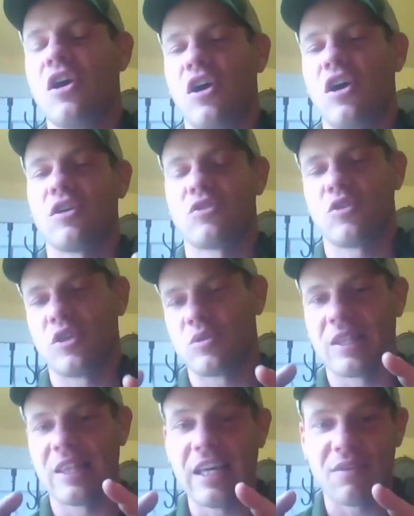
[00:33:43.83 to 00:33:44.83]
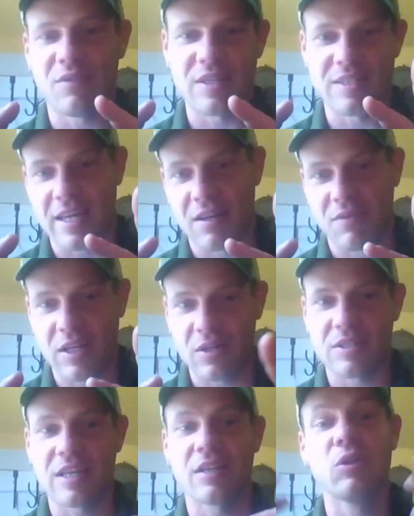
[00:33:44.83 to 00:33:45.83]
are the trees with leaves instead of
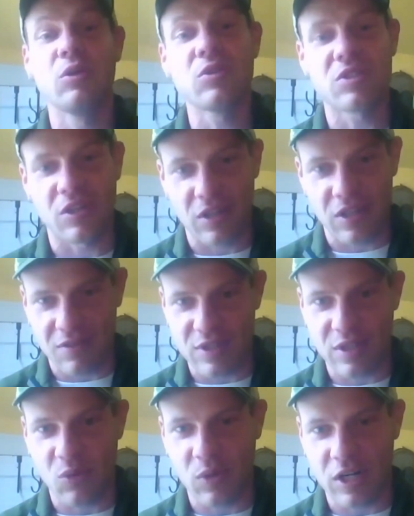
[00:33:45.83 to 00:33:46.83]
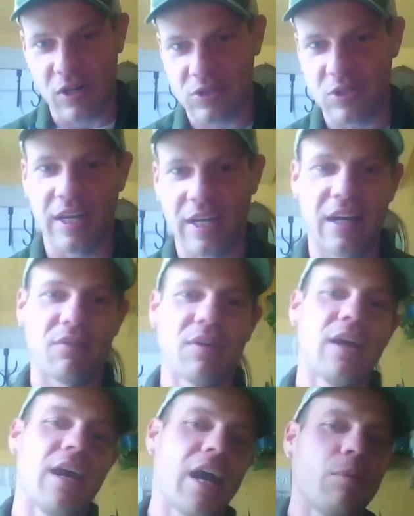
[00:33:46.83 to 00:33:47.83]
needles that lose their leaves in the winter. So I have
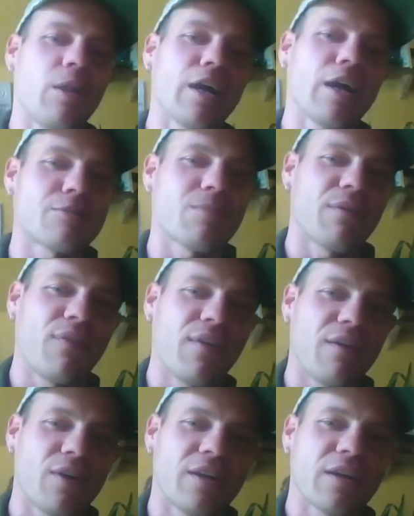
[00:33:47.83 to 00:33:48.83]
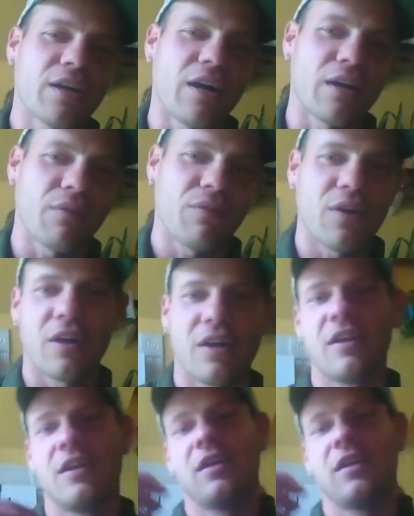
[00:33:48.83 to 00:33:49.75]
hemlock as my favorite conifer,